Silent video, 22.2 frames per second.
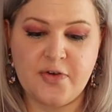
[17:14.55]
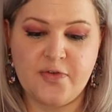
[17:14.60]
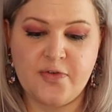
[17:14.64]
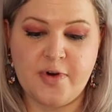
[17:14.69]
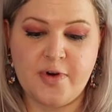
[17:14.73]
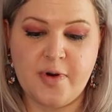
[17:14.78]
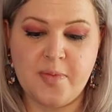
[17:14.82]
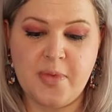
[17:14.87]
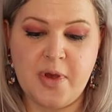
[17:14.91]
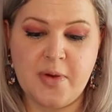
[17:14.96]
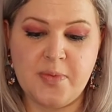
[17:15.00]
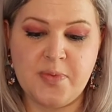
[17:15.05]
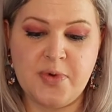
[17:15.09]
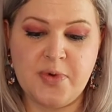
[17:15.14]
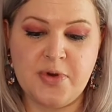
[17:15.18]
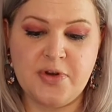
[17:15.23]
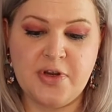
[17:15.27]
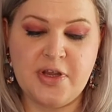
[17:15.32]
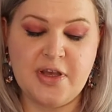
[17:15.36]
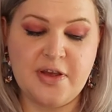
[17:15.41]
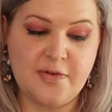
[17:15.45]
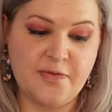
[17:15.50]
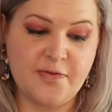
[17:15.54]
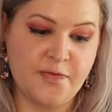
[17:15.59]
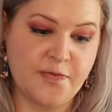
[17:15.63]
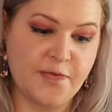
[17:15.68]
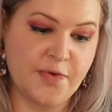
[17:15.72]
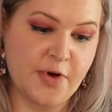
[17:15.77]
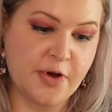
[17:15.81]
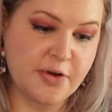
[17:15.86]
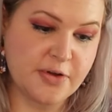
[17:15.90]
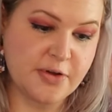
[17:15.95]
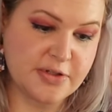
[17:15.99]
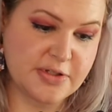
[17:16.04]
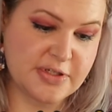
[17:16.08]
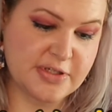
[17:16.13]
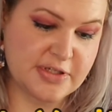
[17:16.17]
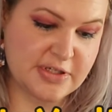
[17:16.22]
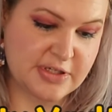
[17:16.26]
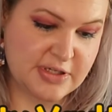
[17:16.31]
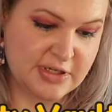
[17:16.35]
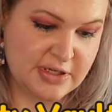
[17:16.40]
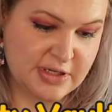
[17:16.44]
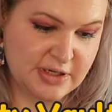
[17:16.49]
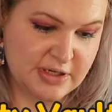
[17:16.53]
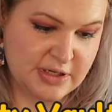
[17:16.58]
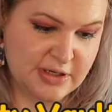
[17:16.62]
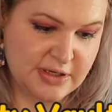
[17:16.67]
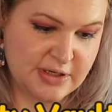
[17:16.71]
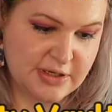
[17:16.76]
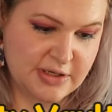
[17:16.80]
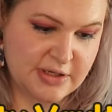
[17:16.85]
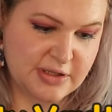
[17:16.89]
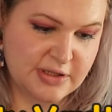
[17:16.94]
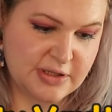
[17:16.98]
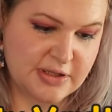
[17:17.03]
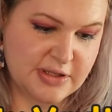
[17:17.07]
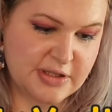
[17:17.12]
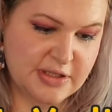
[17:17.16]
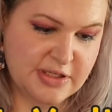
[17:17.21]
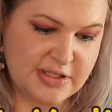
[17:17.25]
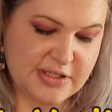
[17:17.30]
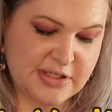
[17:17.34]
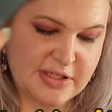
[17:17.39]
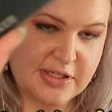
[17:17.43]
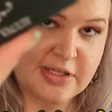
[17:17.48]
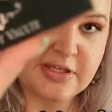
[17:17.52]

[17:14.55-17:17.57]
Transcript: from Beauty Vault. This